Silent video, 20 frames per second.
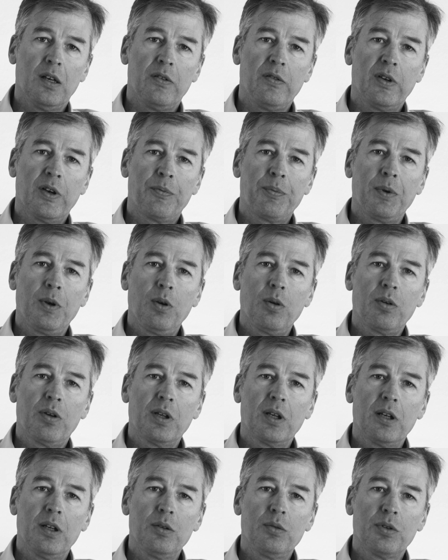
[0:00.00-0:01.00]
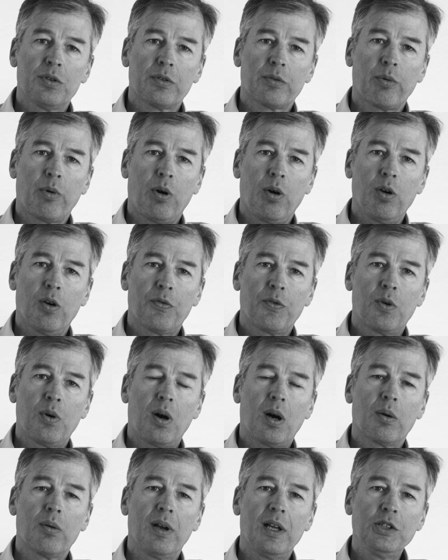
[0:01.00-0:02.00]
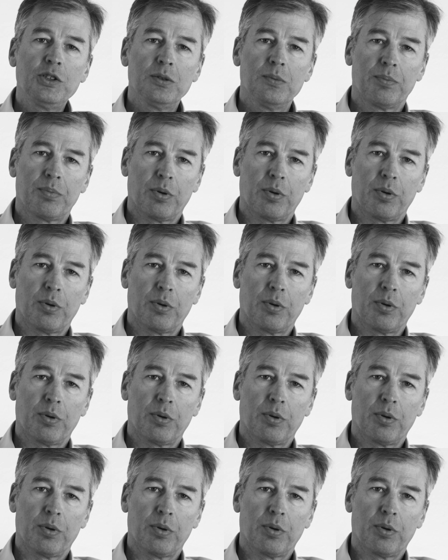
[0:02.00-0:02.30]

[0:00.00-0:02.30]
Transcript: We have been looking into the role of coagulation